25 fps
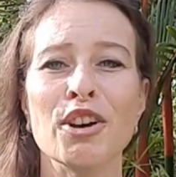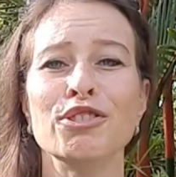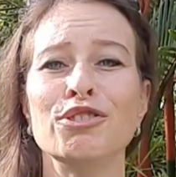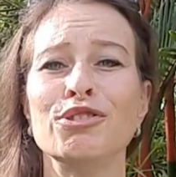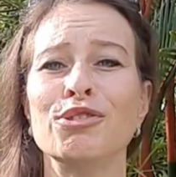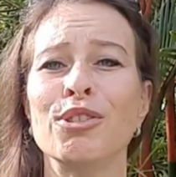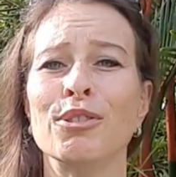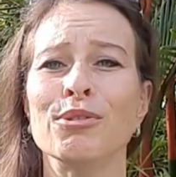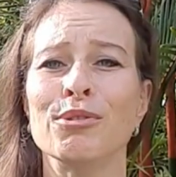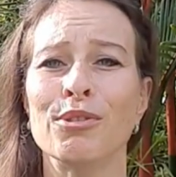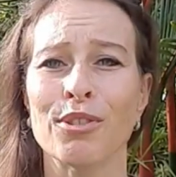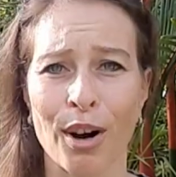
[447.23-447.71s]

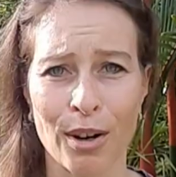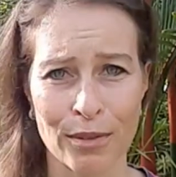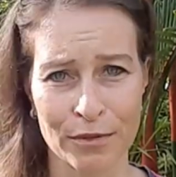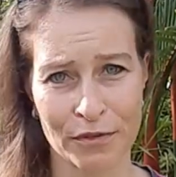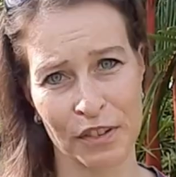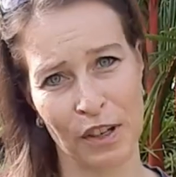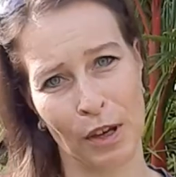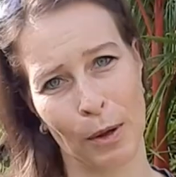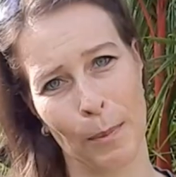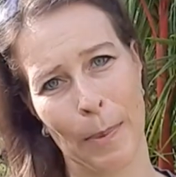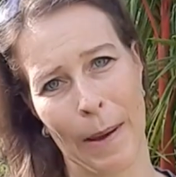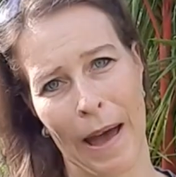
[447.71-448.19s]
So don't
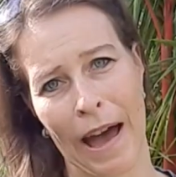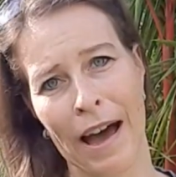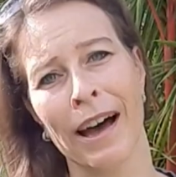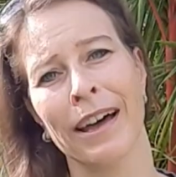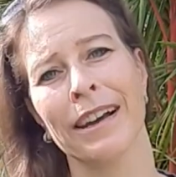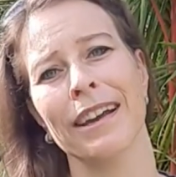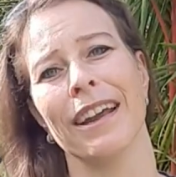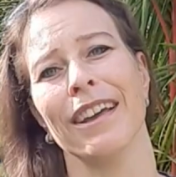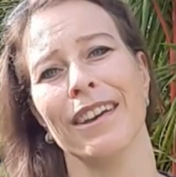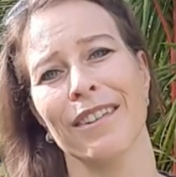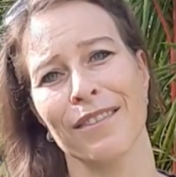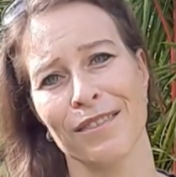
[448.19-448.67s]
feel
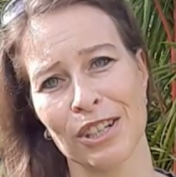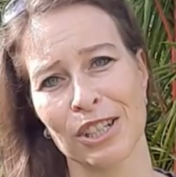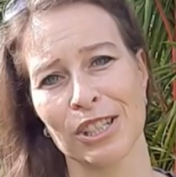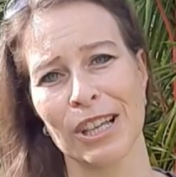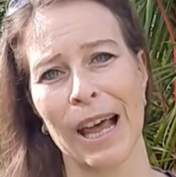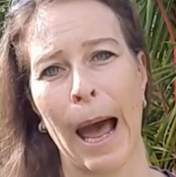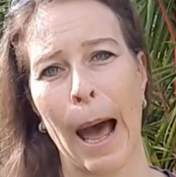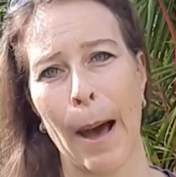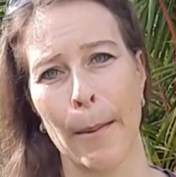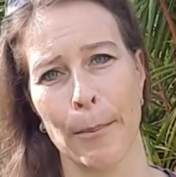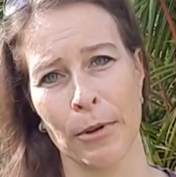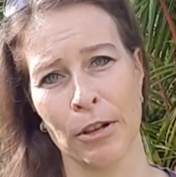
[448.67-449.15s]
bad if this
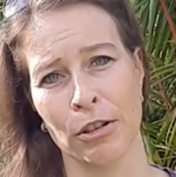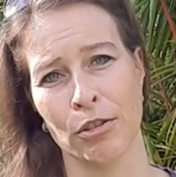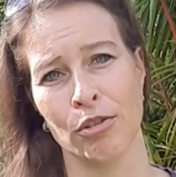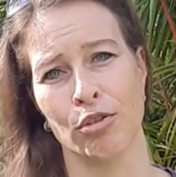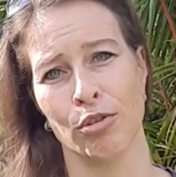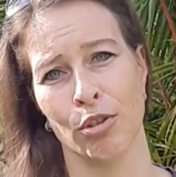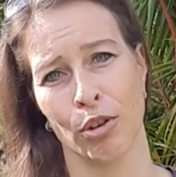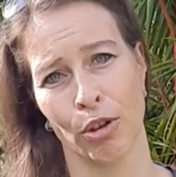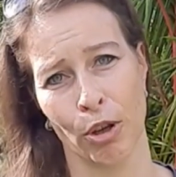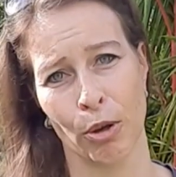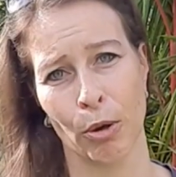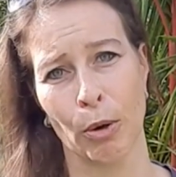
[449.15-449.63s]
happens
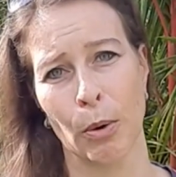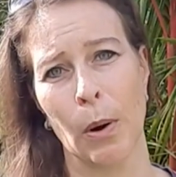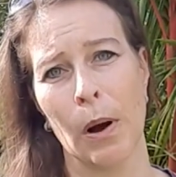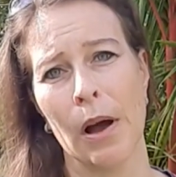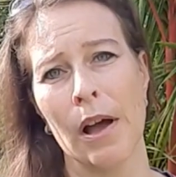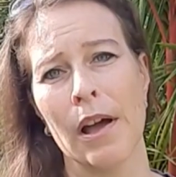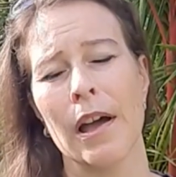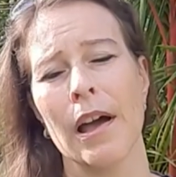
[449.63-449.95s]
to you.